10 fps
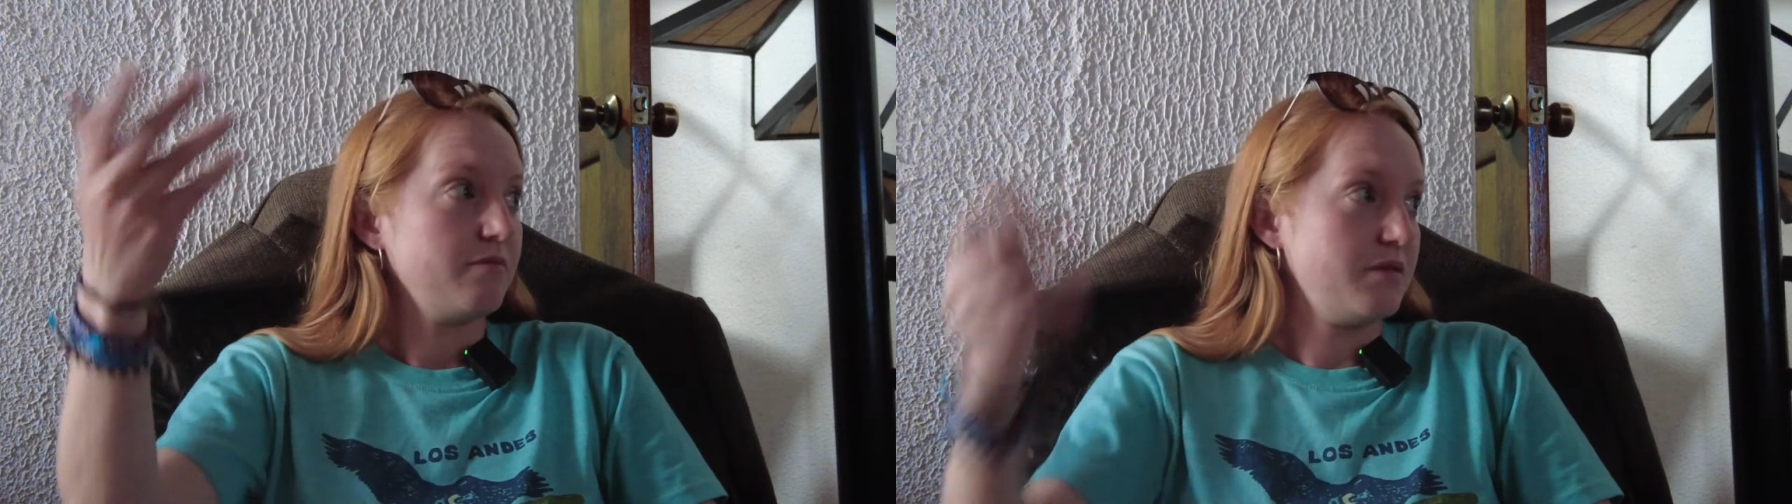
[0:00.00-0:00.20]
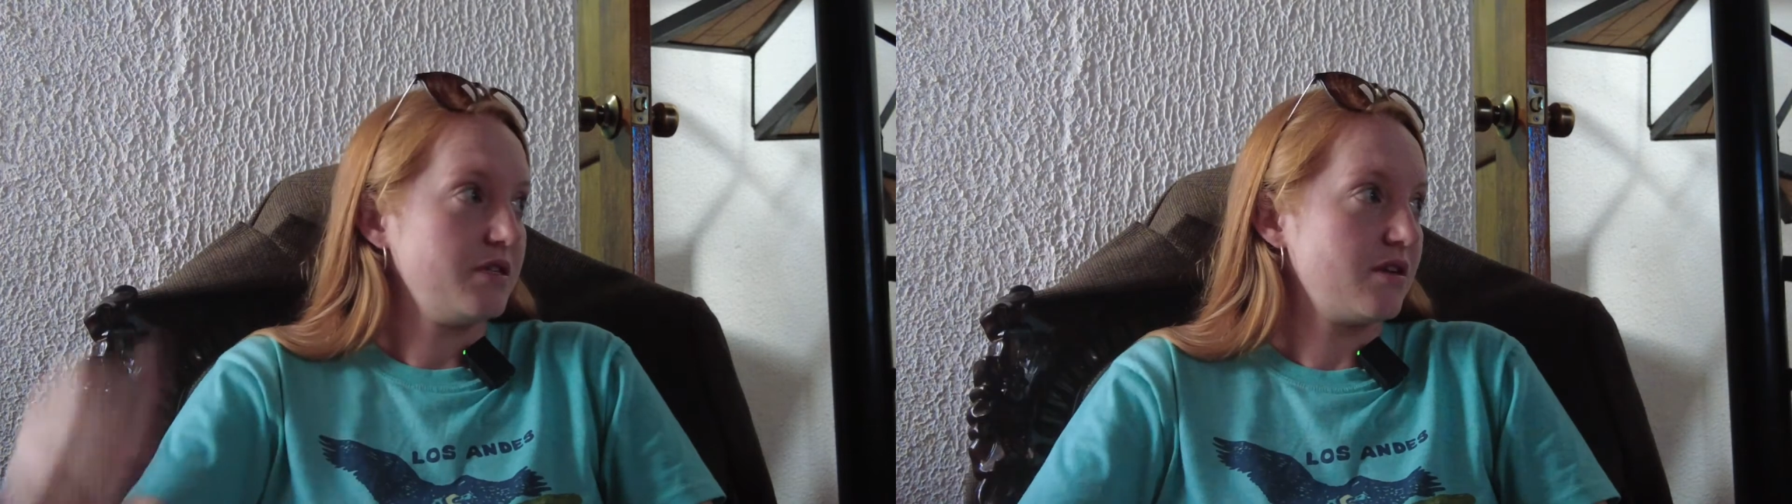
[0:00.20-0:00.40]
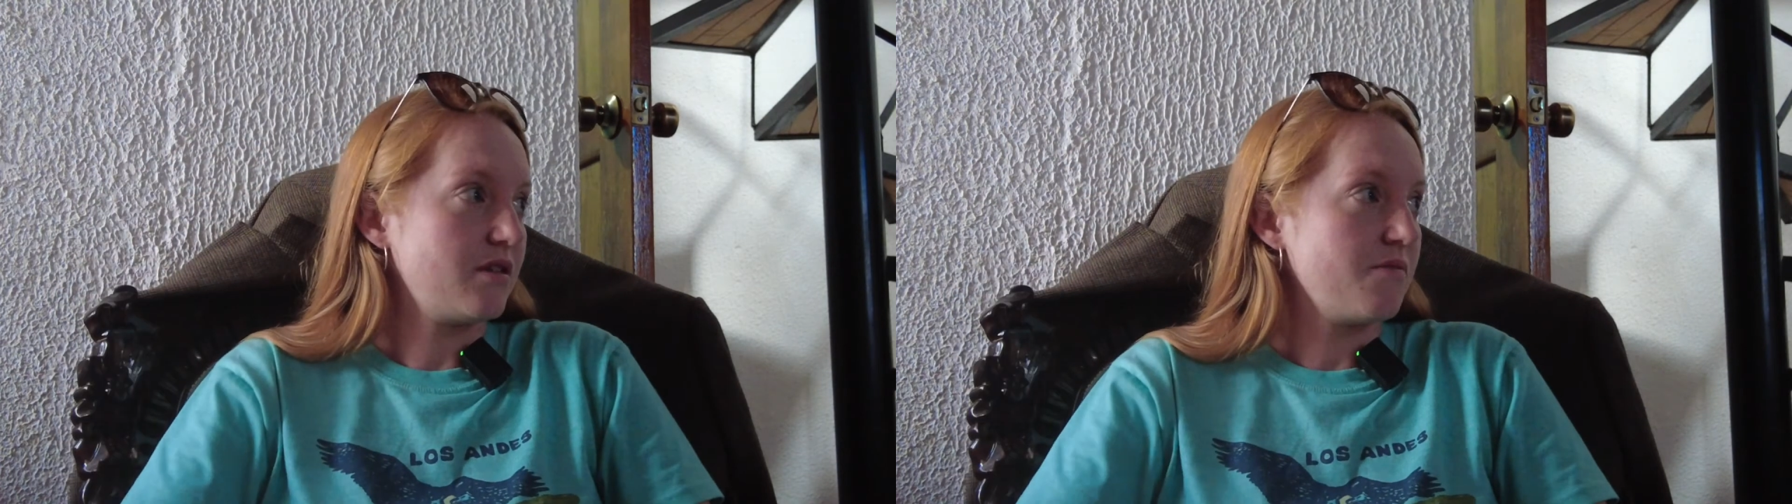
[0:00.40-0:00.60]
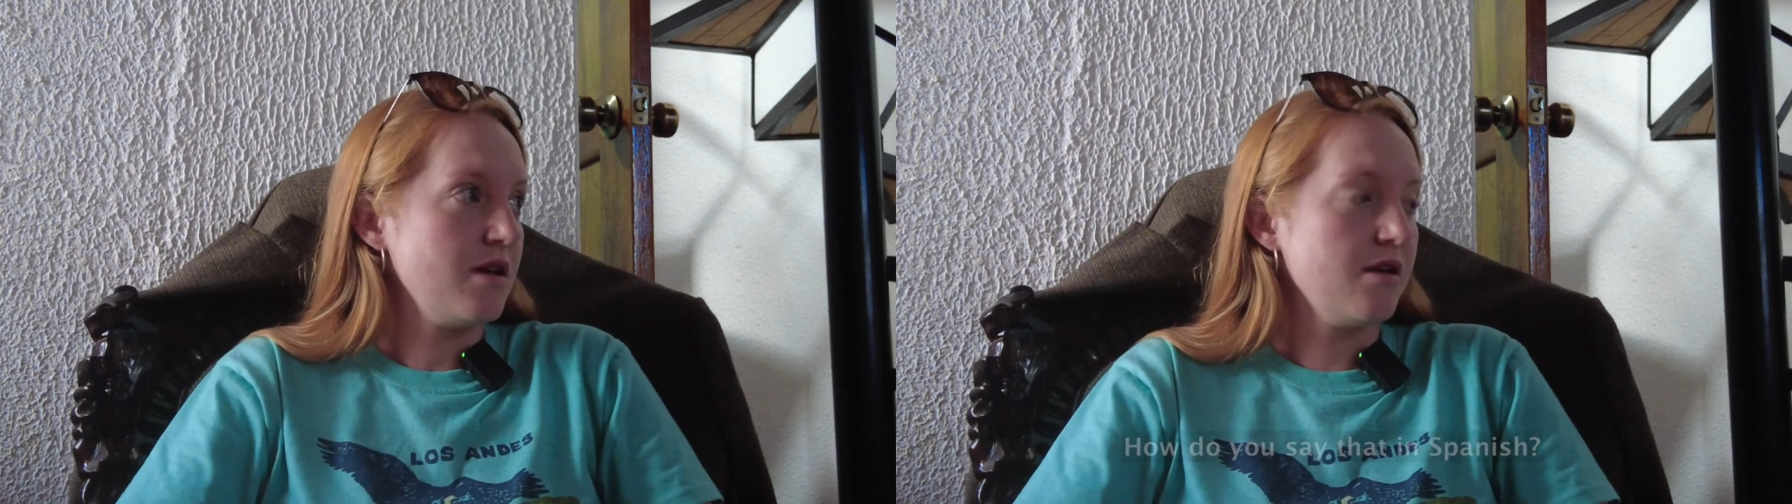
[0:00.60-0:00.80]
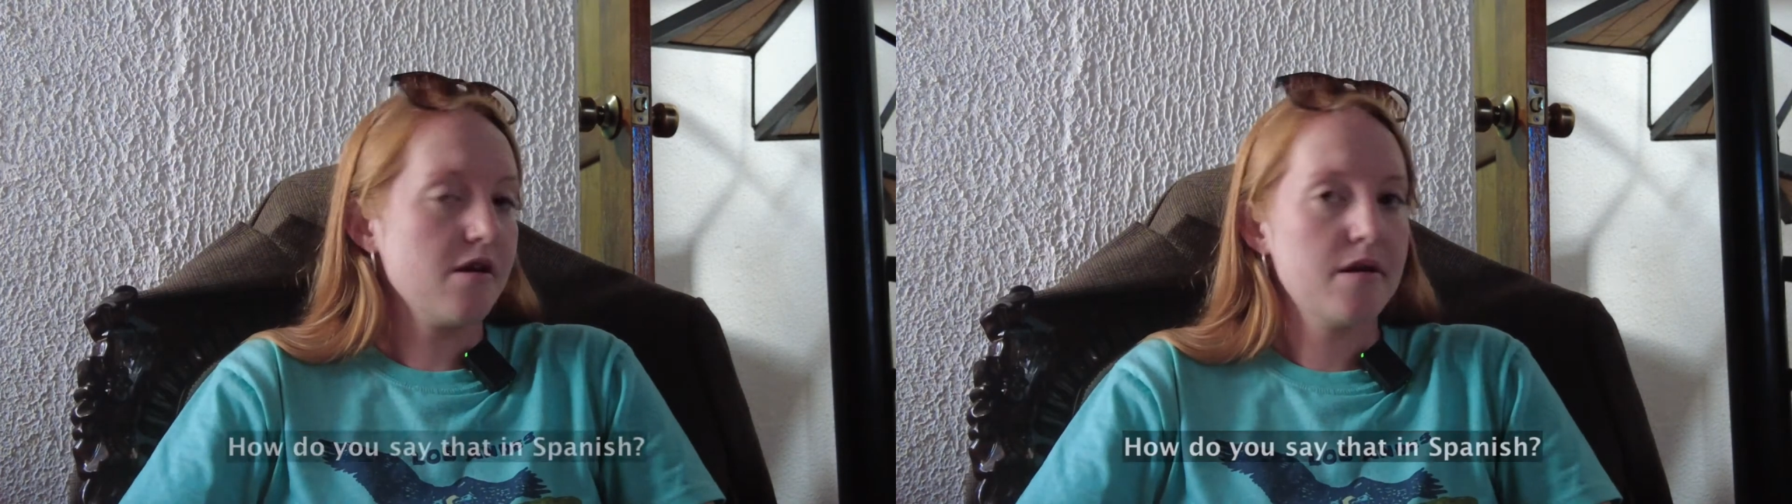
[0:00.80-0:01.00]
please start the
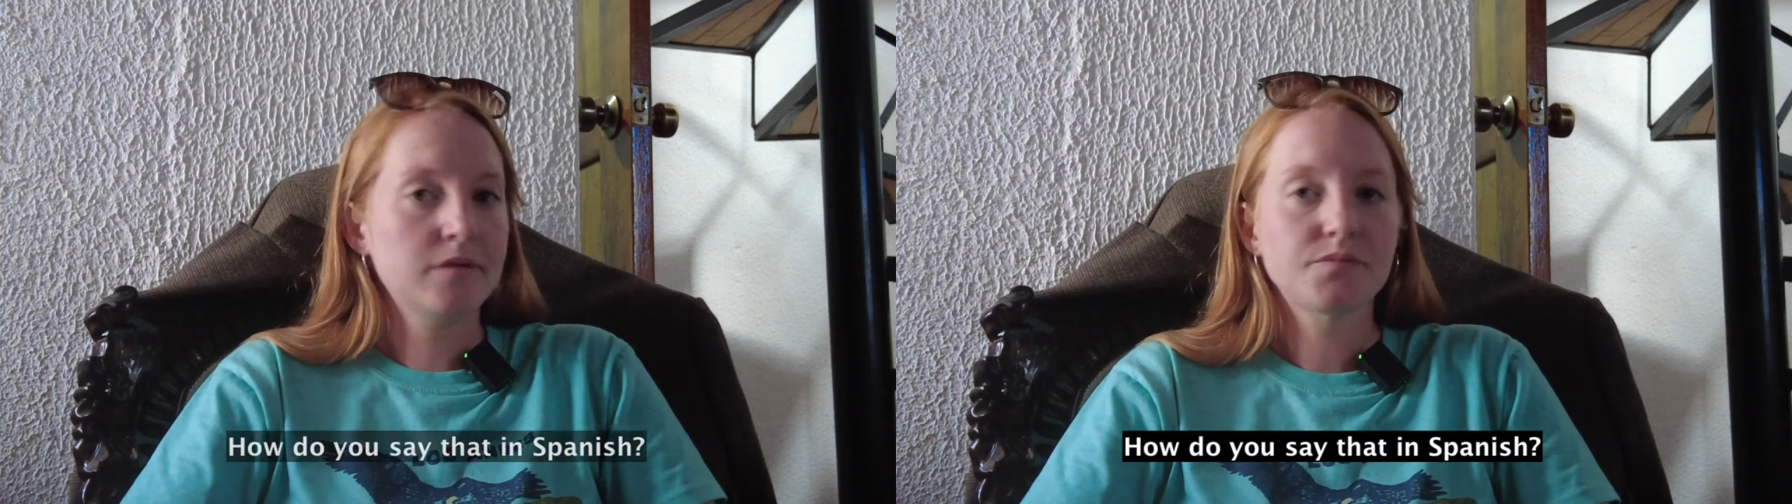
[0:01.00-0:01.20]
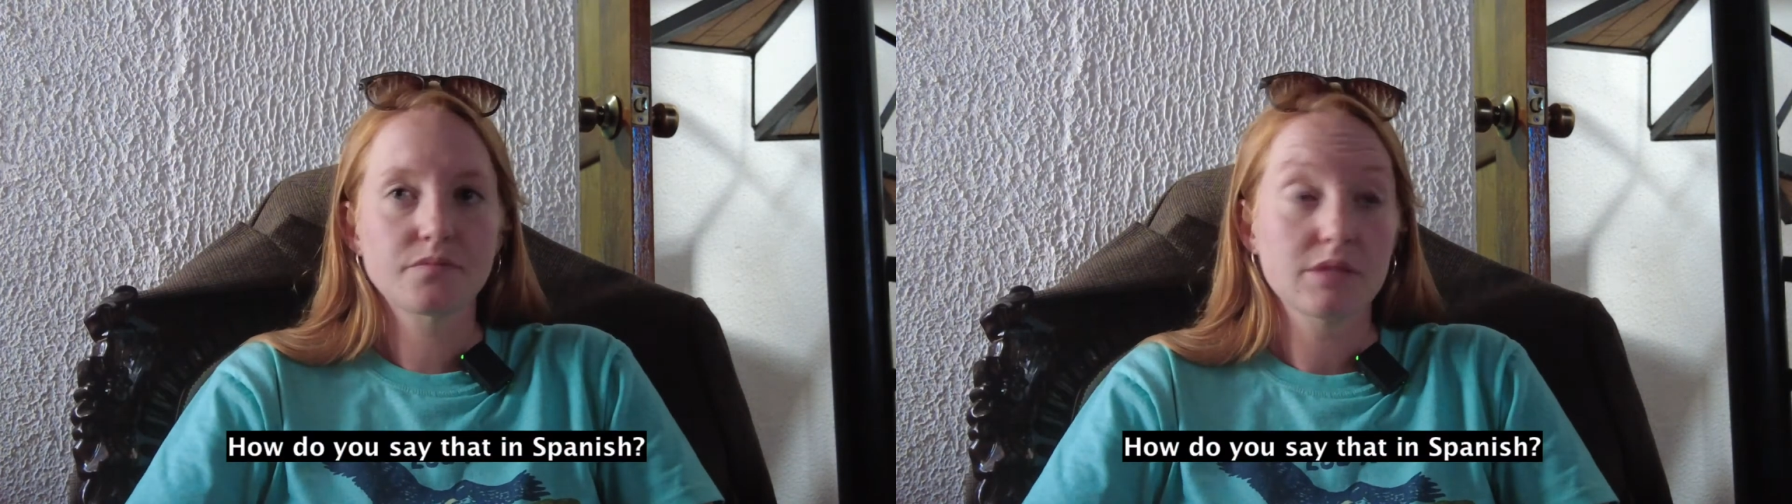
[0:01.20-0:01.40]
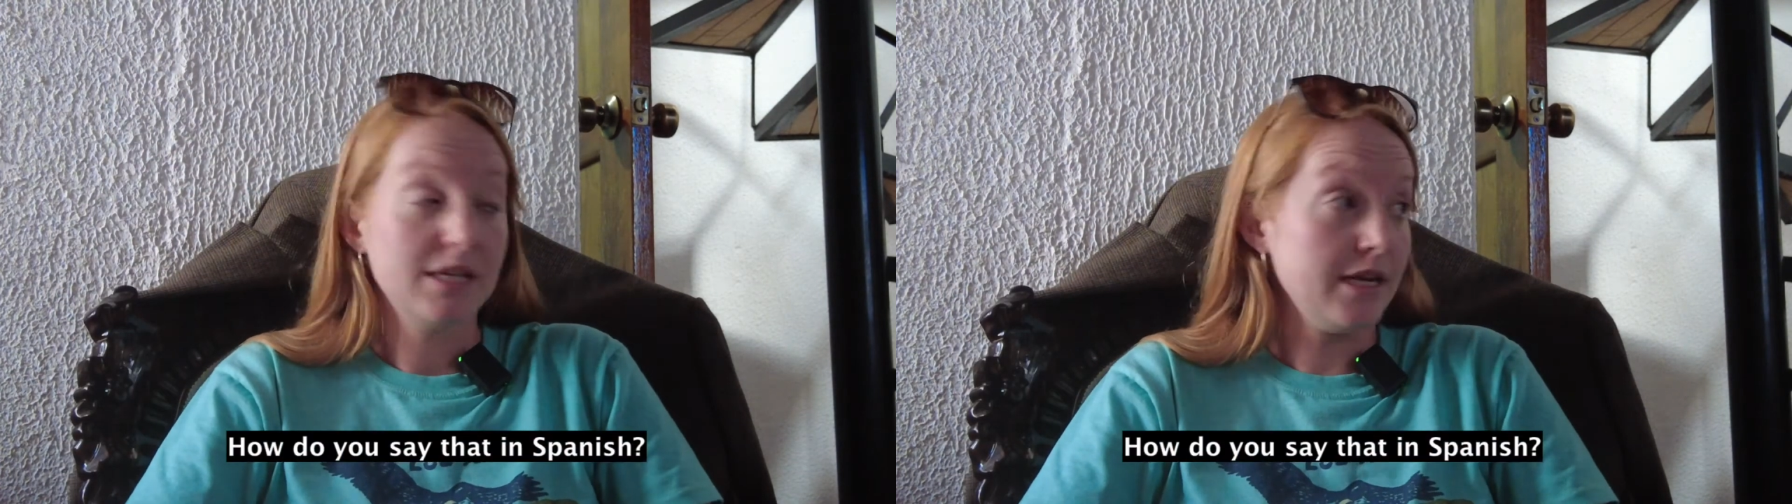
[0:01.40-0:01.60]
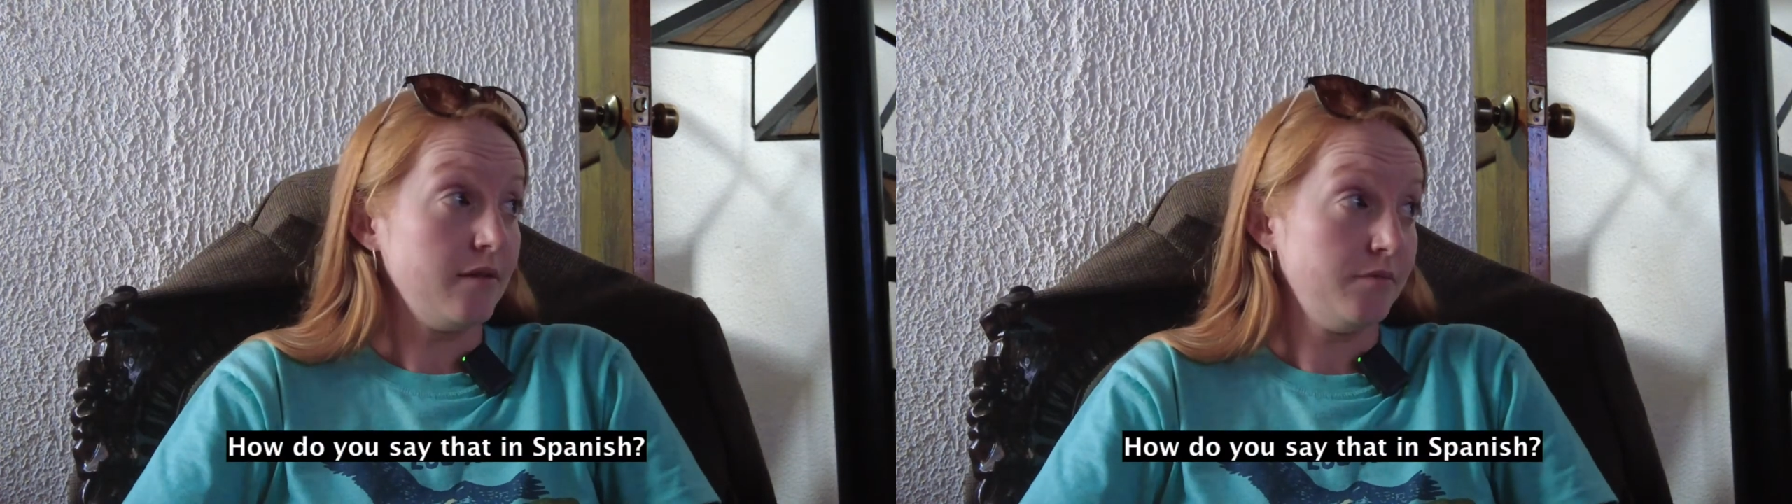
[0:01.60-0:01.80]
meter. He did.